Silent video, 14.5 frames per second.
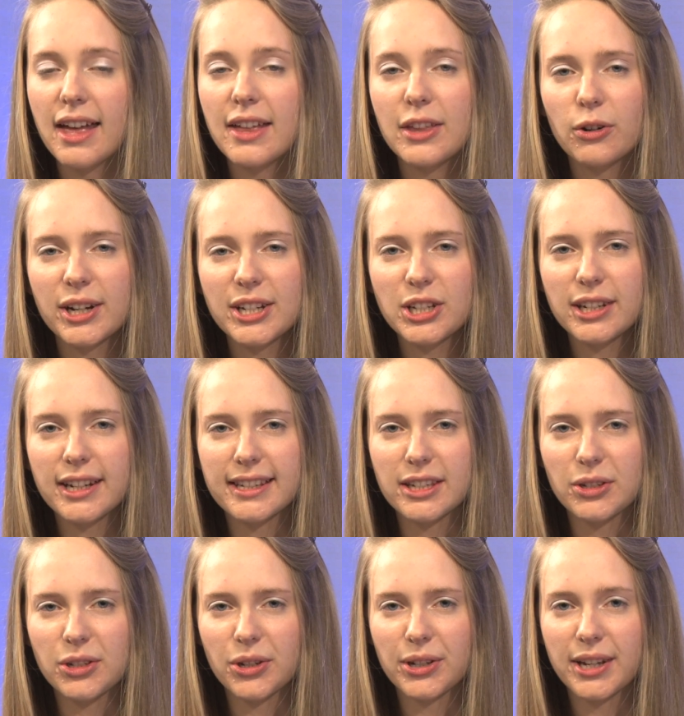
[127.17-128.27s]
The Christian
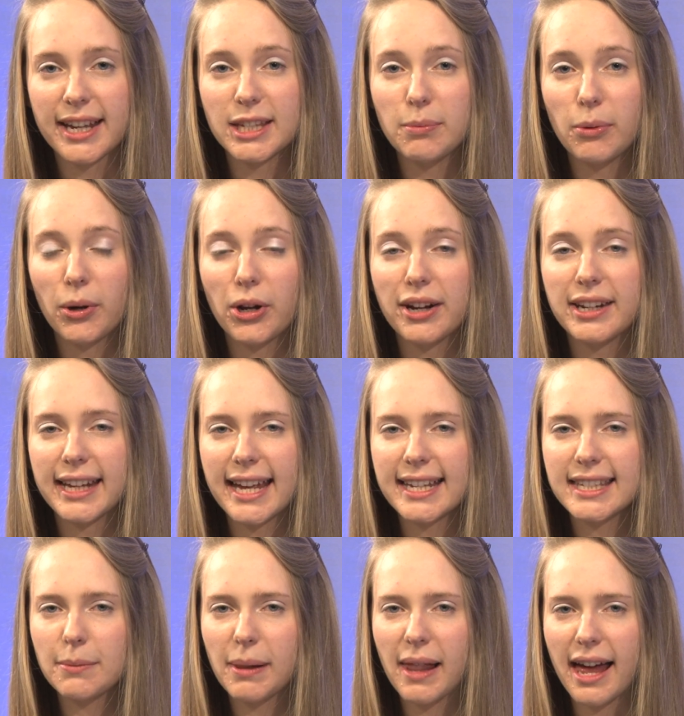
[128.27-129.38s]
Institute has spoken out
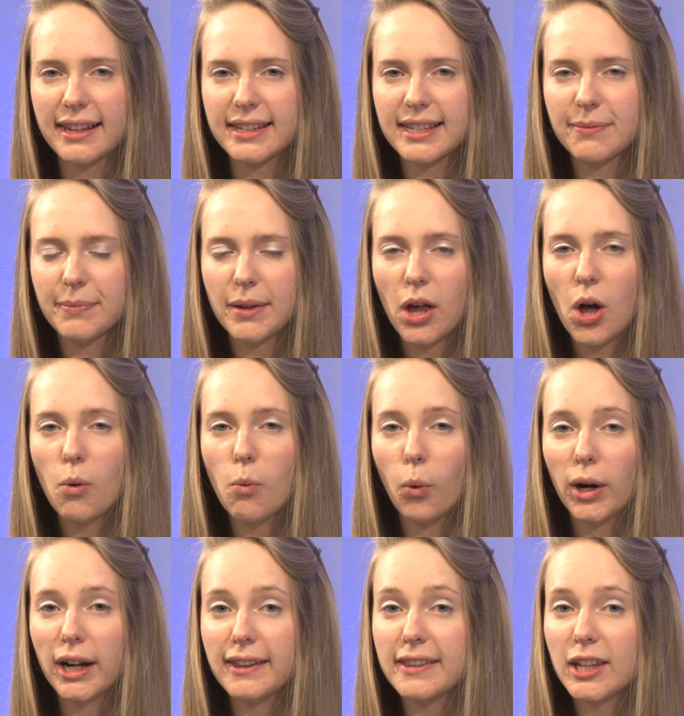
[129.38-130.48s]
against the plans,
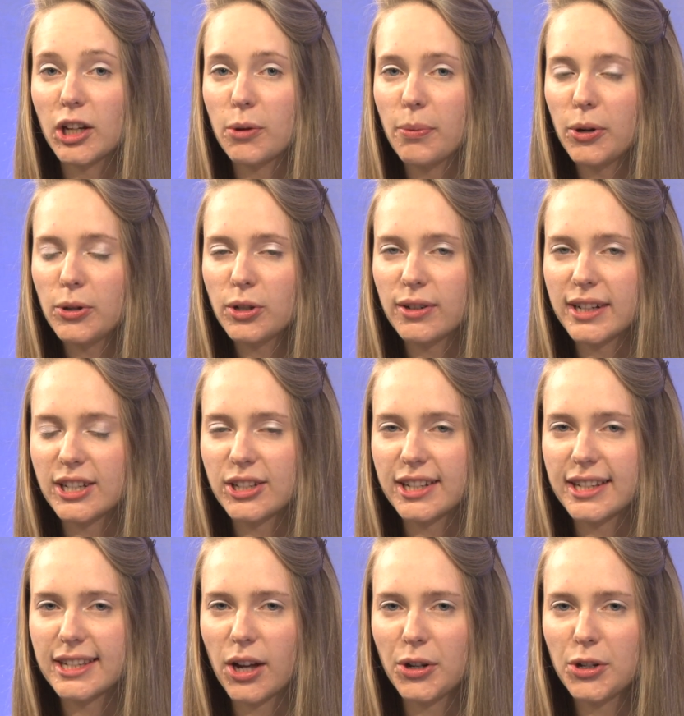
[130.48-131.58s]
warning that they could put
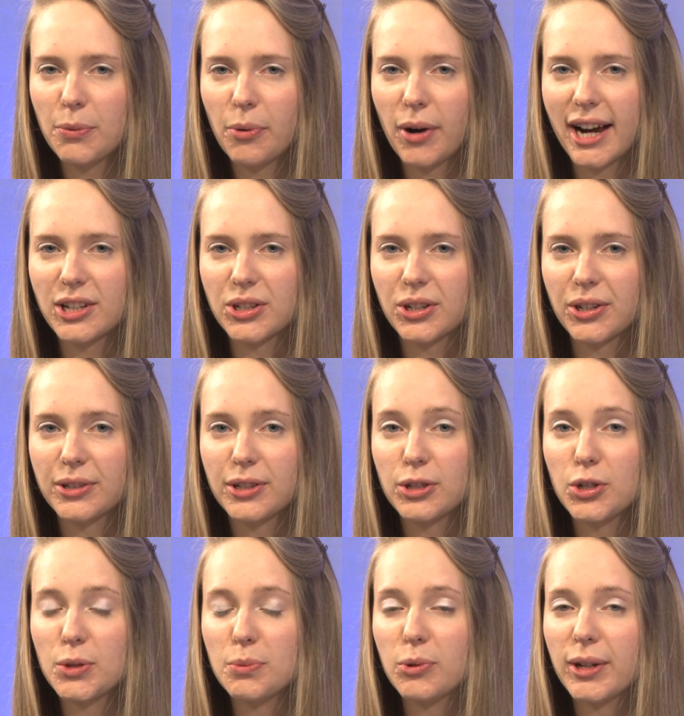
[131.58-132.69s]
Christians under pressure to
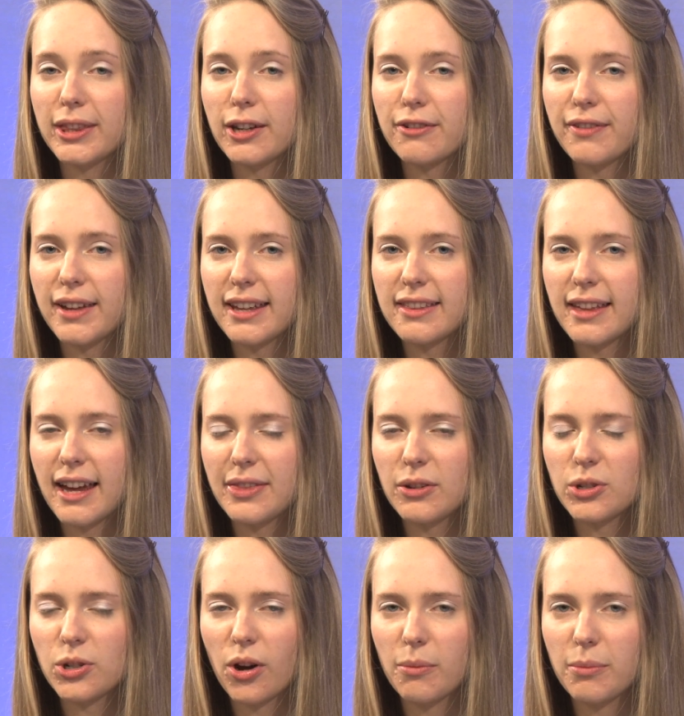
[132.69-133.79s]
choose between their faith and their
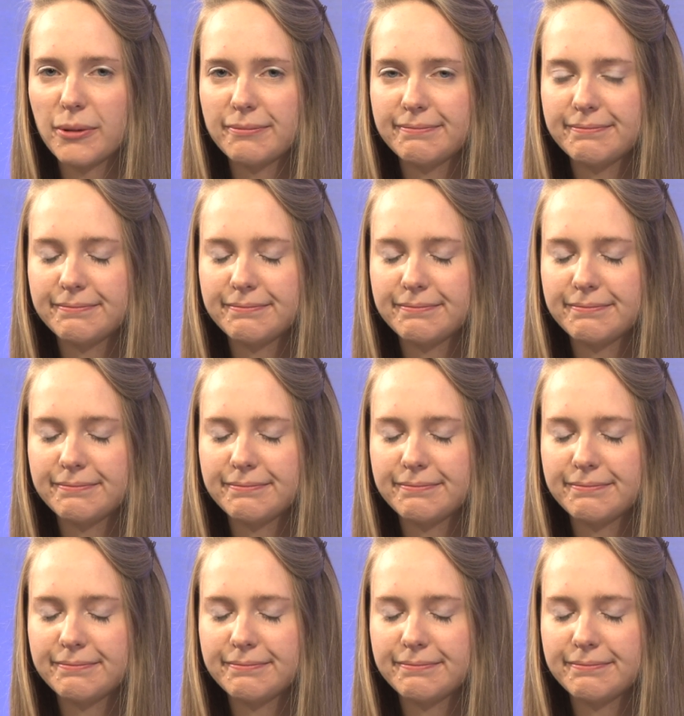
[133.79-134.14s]
job.